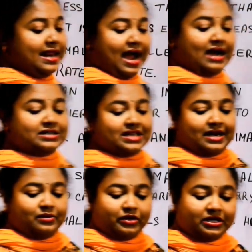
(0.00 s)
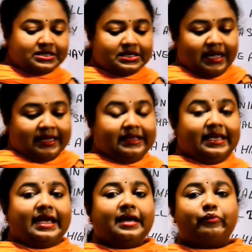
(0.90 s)
large animals,
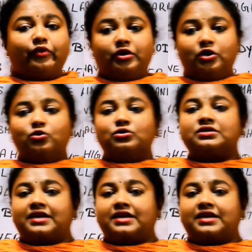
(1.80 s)
they produce